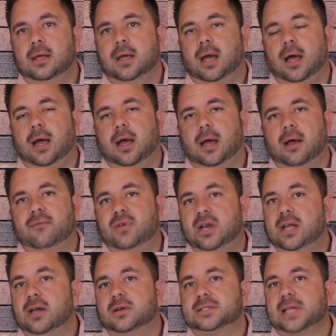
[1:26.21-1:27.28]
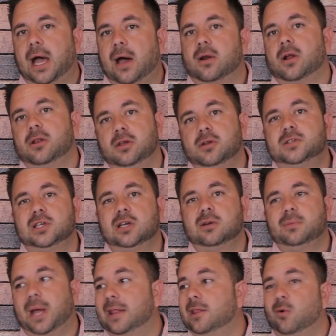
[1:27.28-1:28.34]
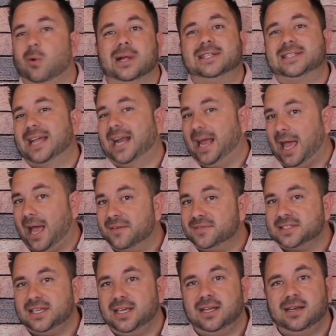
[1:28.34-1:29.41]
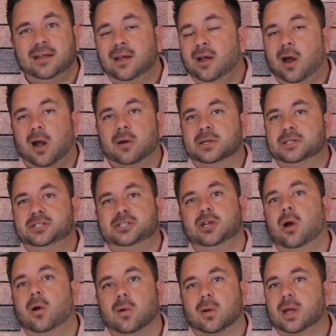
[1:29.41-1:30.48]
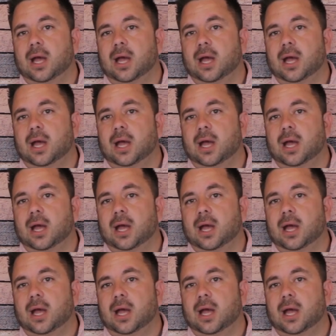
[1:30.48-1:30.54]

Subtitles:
videos out on YouTube, and the ones that I have seen are a joke.